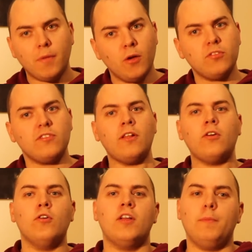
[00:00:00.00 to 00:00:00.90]
but it was still
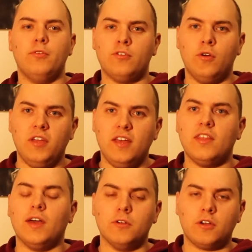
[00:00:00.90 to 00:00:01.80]
a good episode in
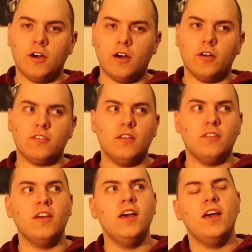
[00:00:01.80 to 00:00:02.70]
that regard, and